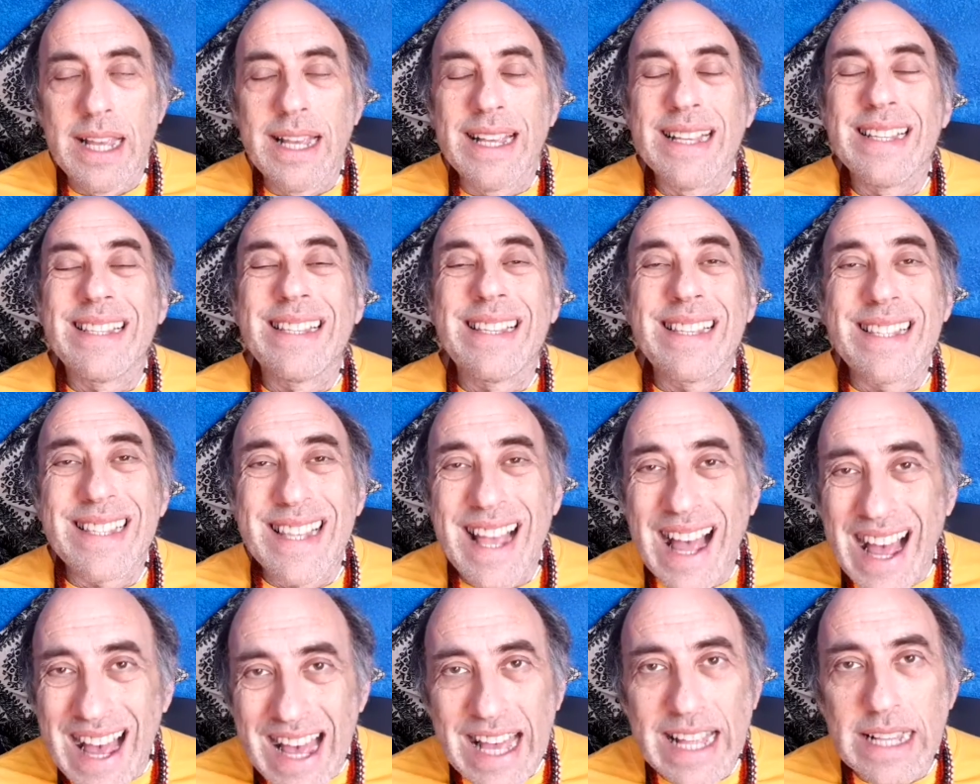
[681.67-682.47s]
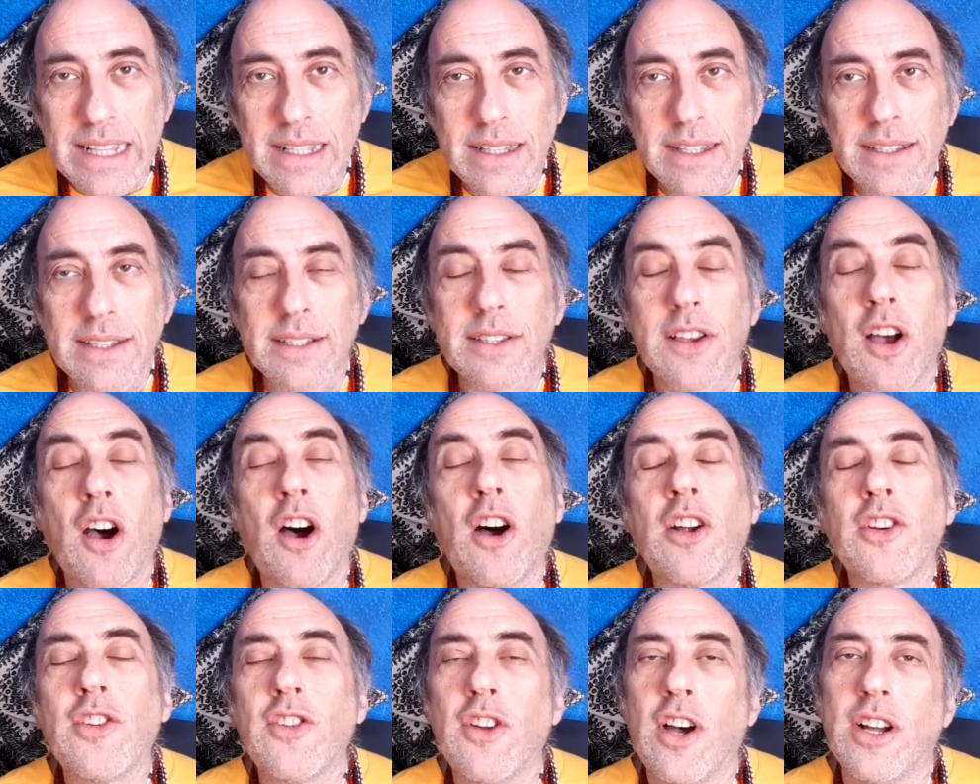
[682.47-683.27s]
Signs
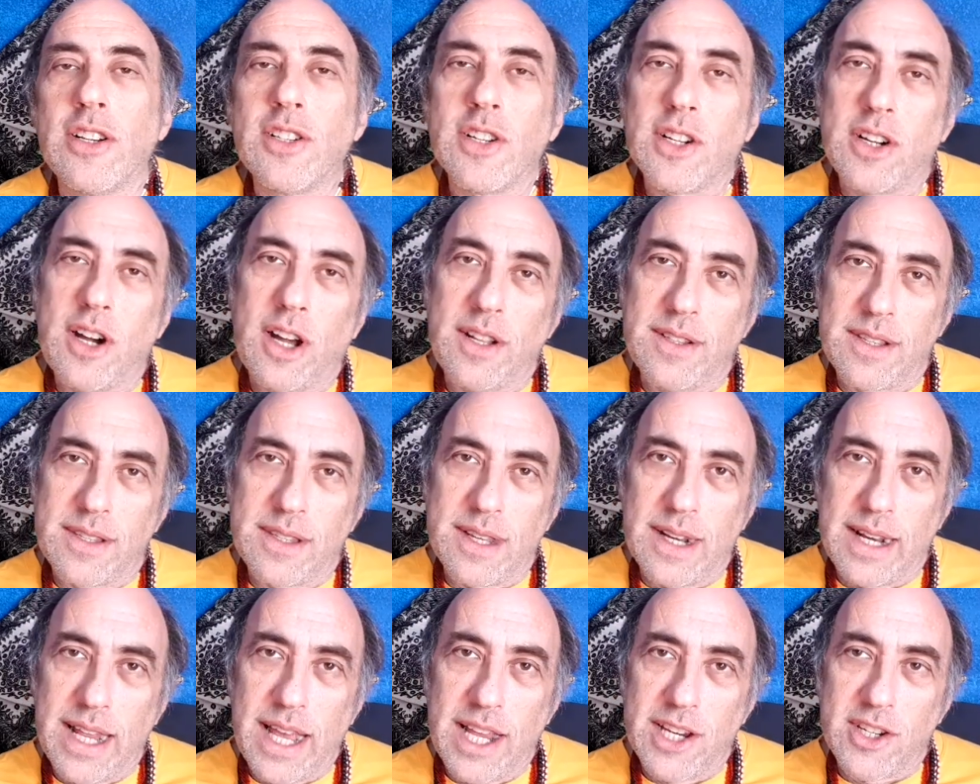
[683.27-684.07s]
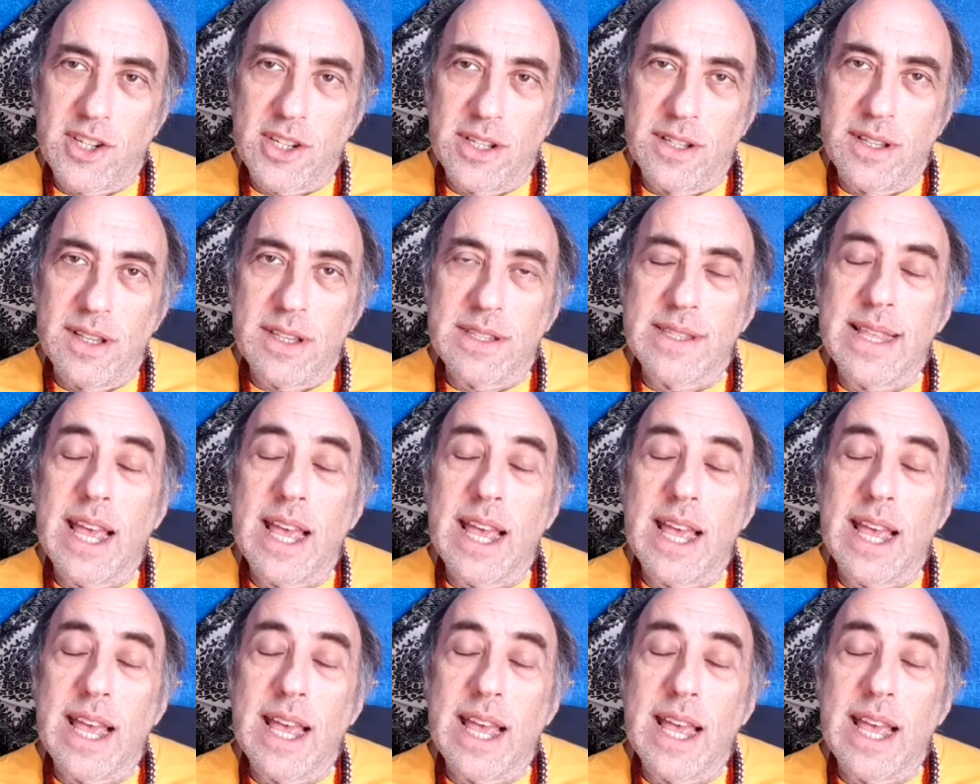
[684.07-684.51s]
are not constellations.